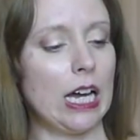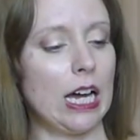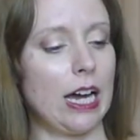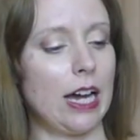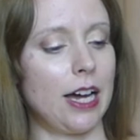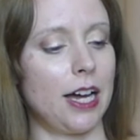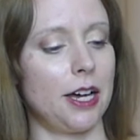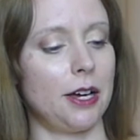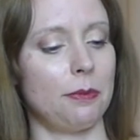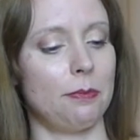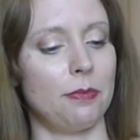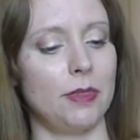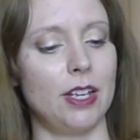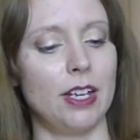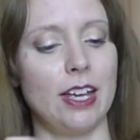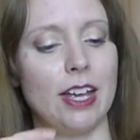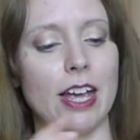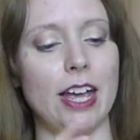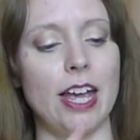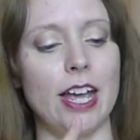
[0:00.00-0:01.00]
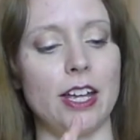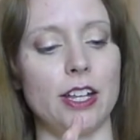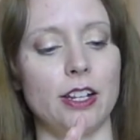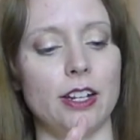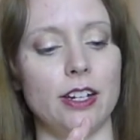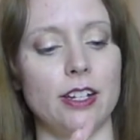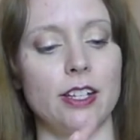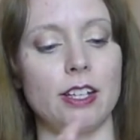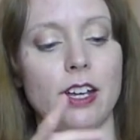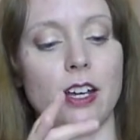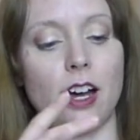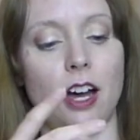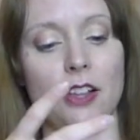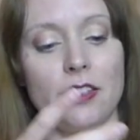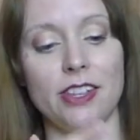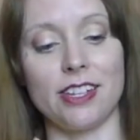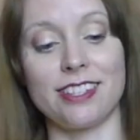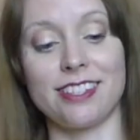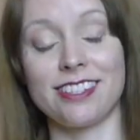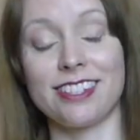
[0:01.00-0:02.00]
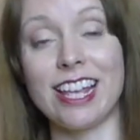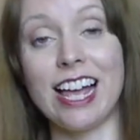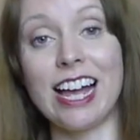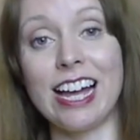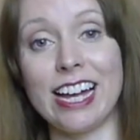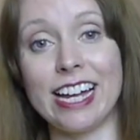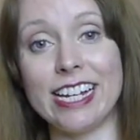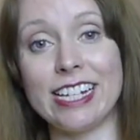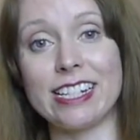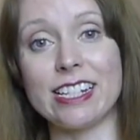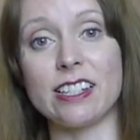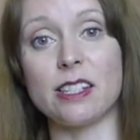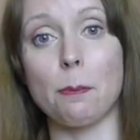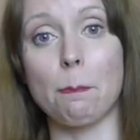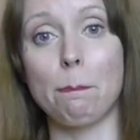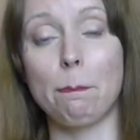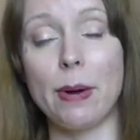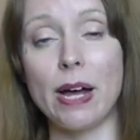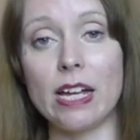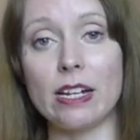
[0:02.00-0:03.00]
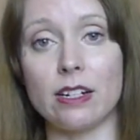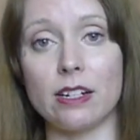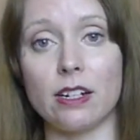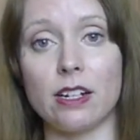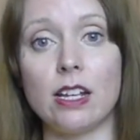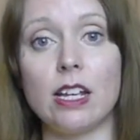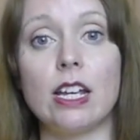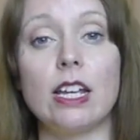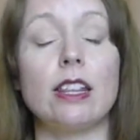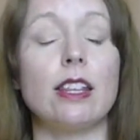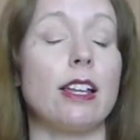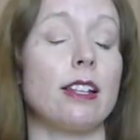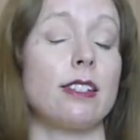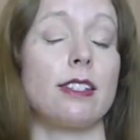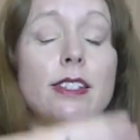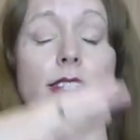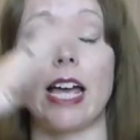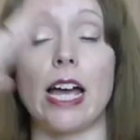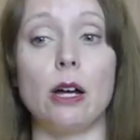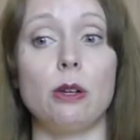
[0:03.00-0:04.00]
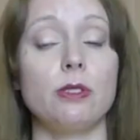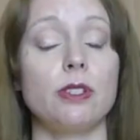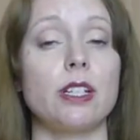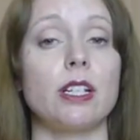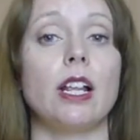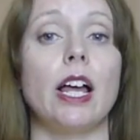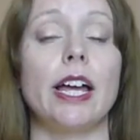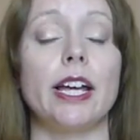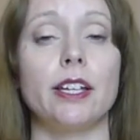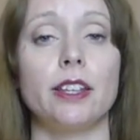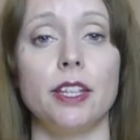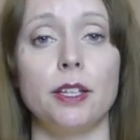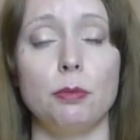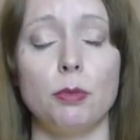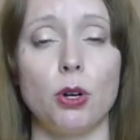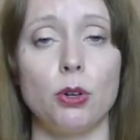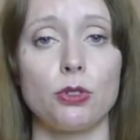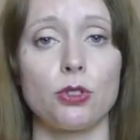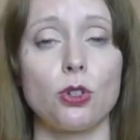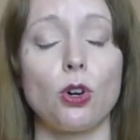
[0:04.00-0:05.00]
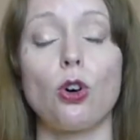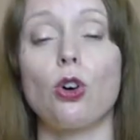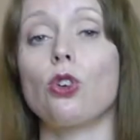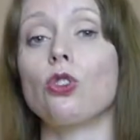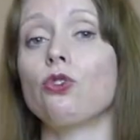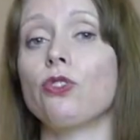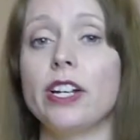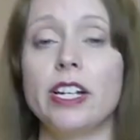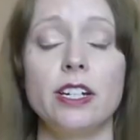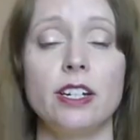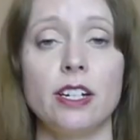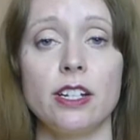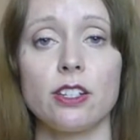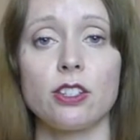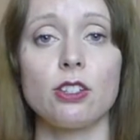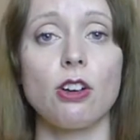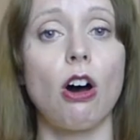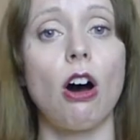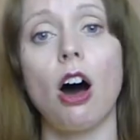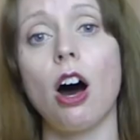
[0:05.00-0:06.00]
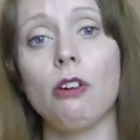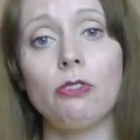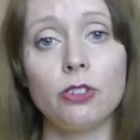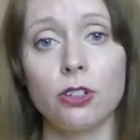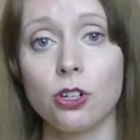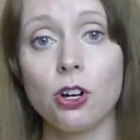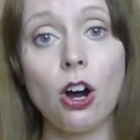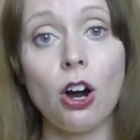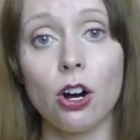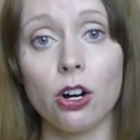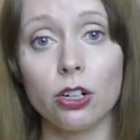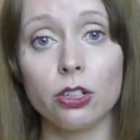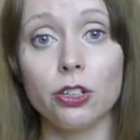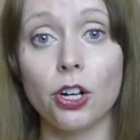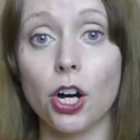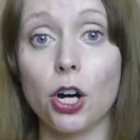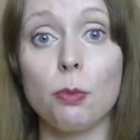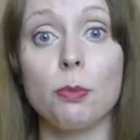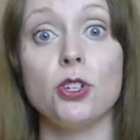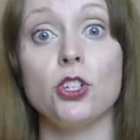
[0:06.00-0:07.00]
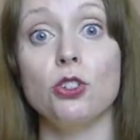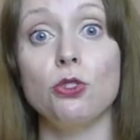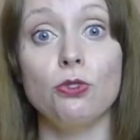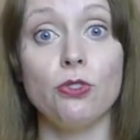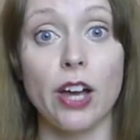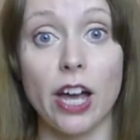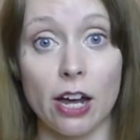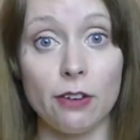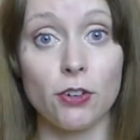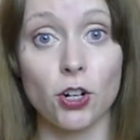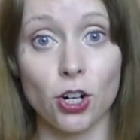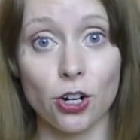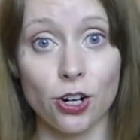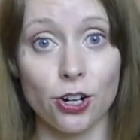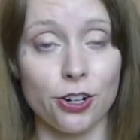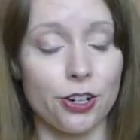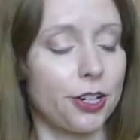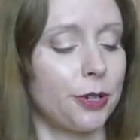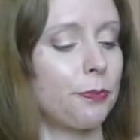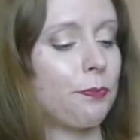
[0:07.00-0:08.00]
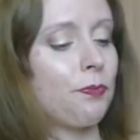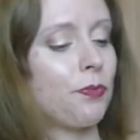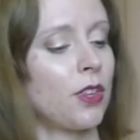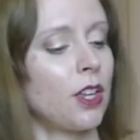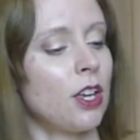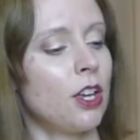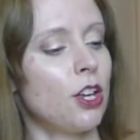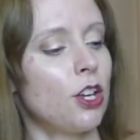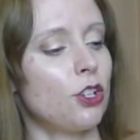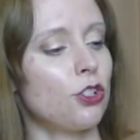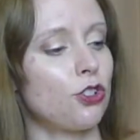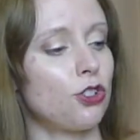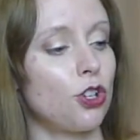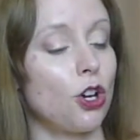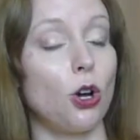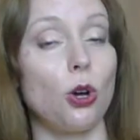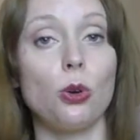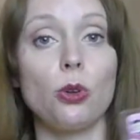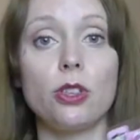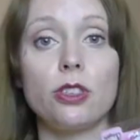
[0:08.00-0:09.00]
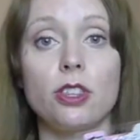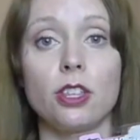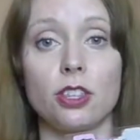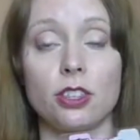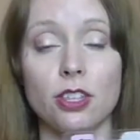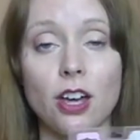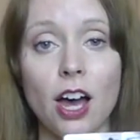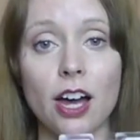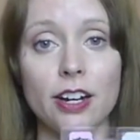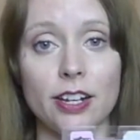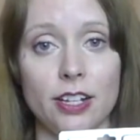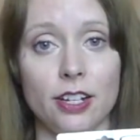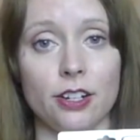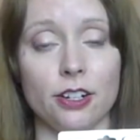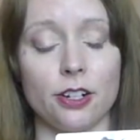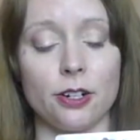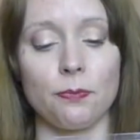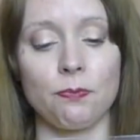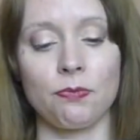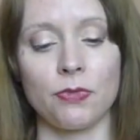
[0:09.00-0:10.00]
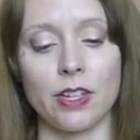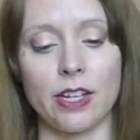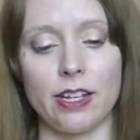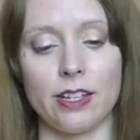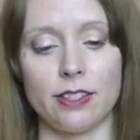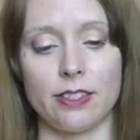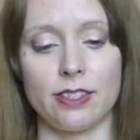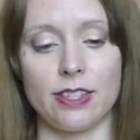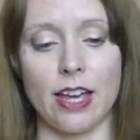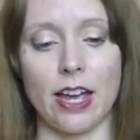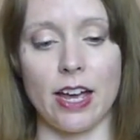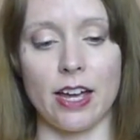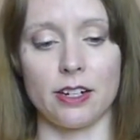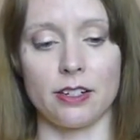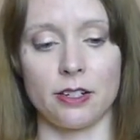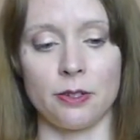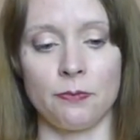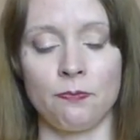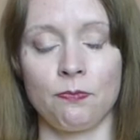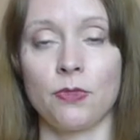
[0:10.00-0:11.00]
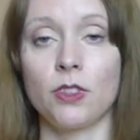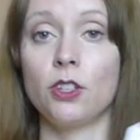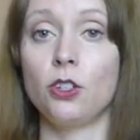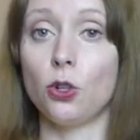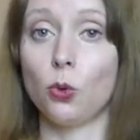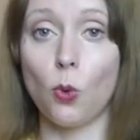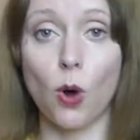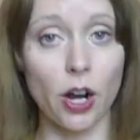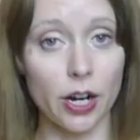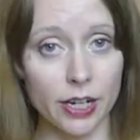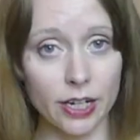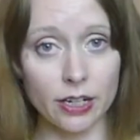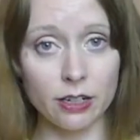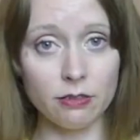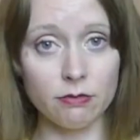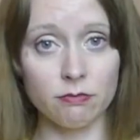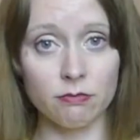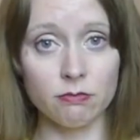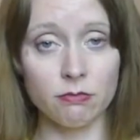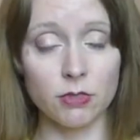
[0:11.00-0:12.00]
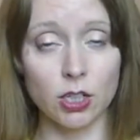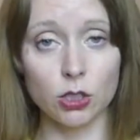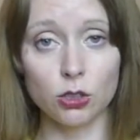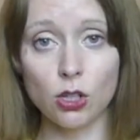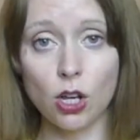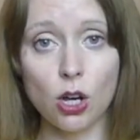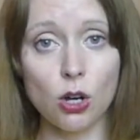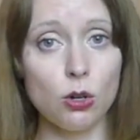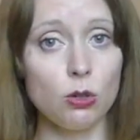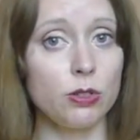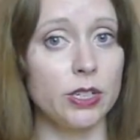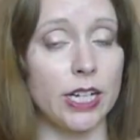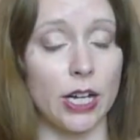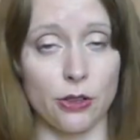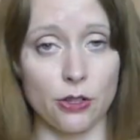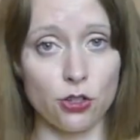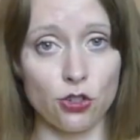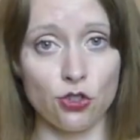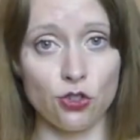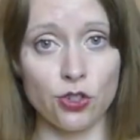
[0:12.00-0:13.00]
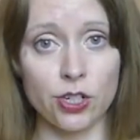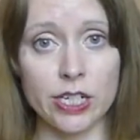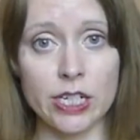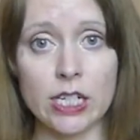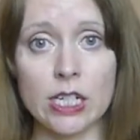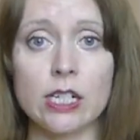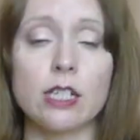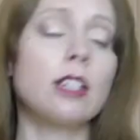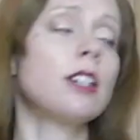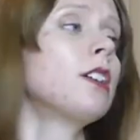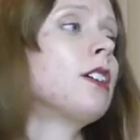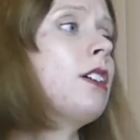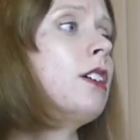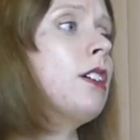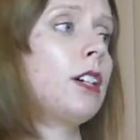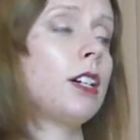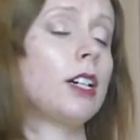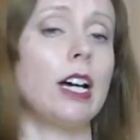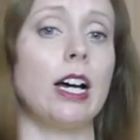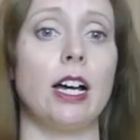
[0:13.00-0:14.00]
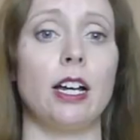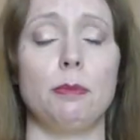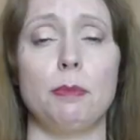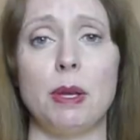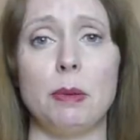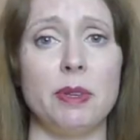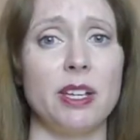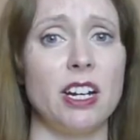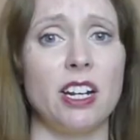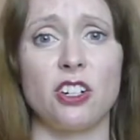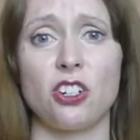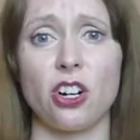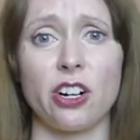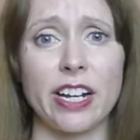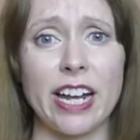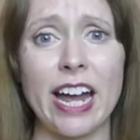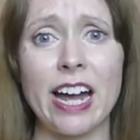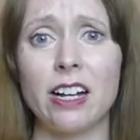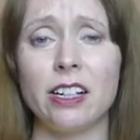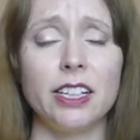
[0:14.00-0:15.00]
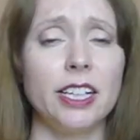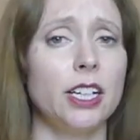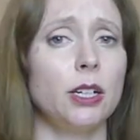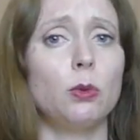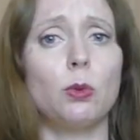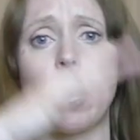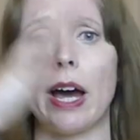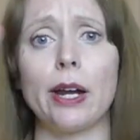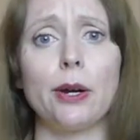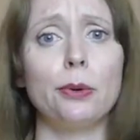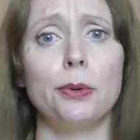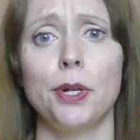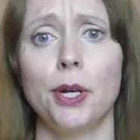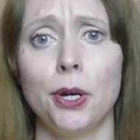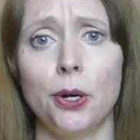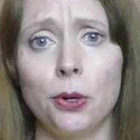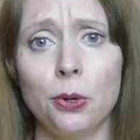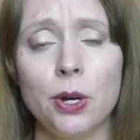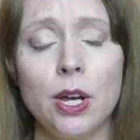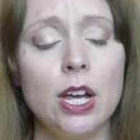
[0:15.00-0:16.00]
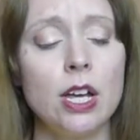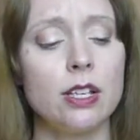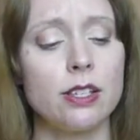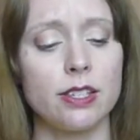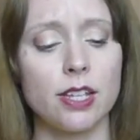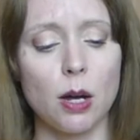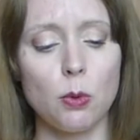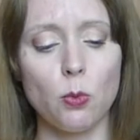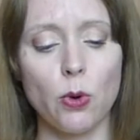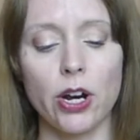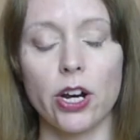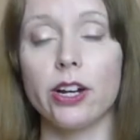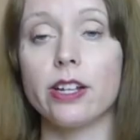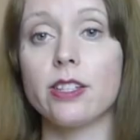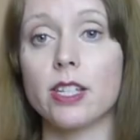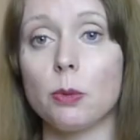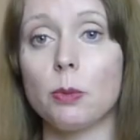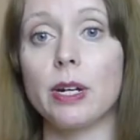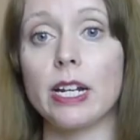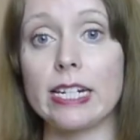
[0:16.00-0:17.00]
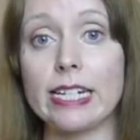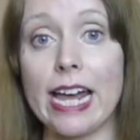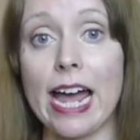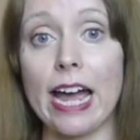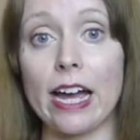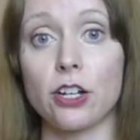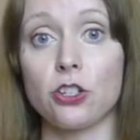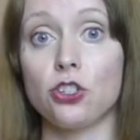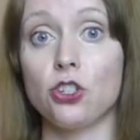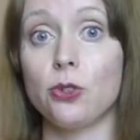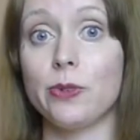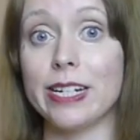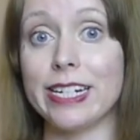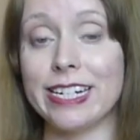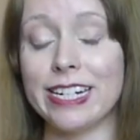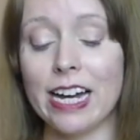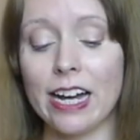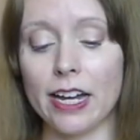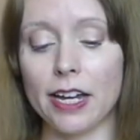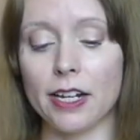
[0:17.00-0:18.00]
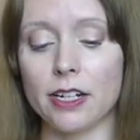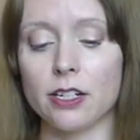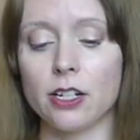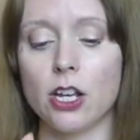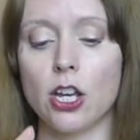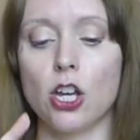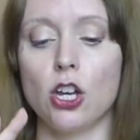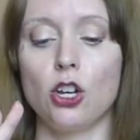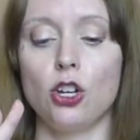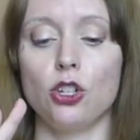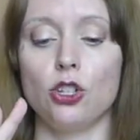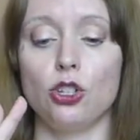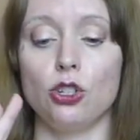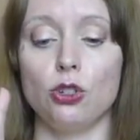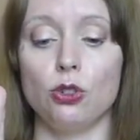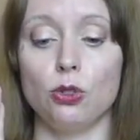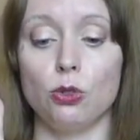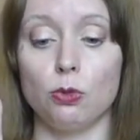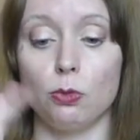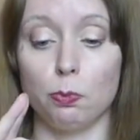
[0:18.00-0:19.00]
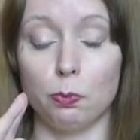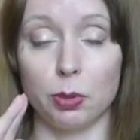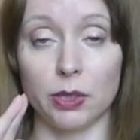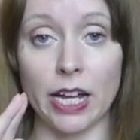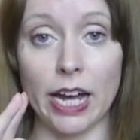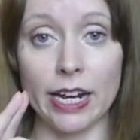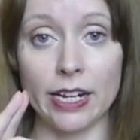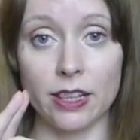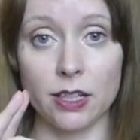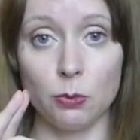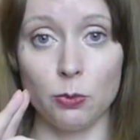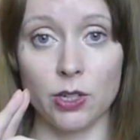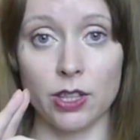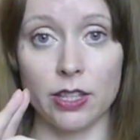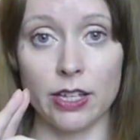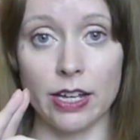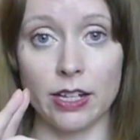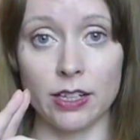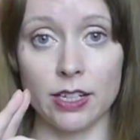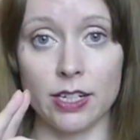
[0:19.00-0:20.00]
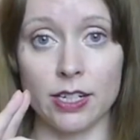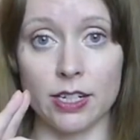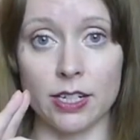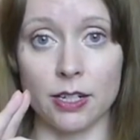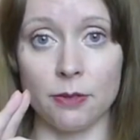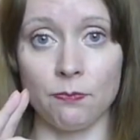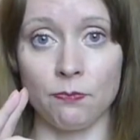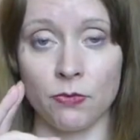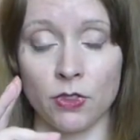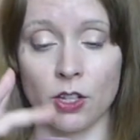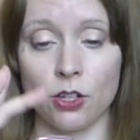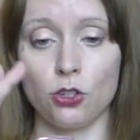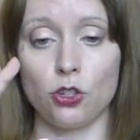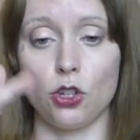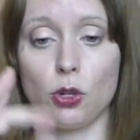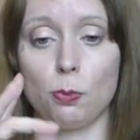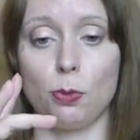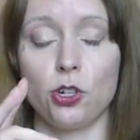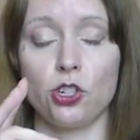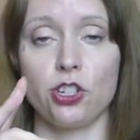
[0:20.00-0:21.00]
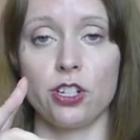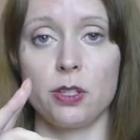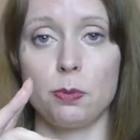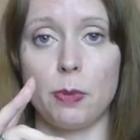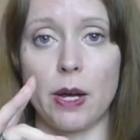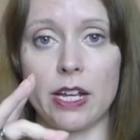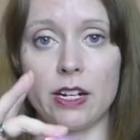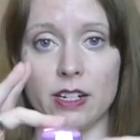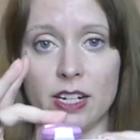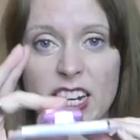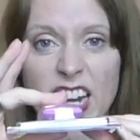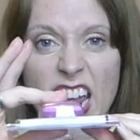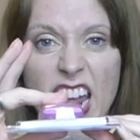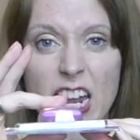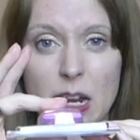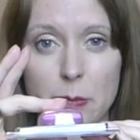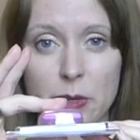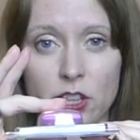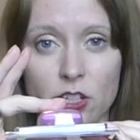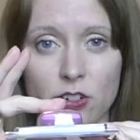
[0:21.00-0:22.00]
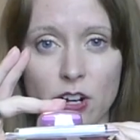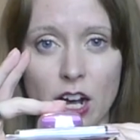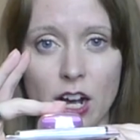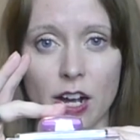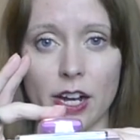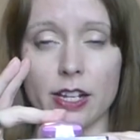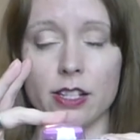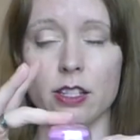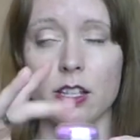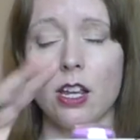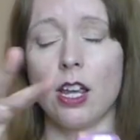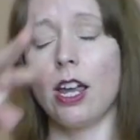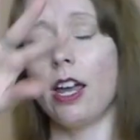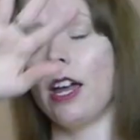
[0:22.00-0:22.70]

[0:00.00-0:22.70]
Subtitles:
And on the sides is a button that sounds like the most horrendous, awful car alarm you've ever heard. So the thought here is that you're walking alone down the street, maybe in a dark alley, I don't know, somewhere, and someone attacks you at night. You blind them with the LED, so you push this button and aim at their eyes,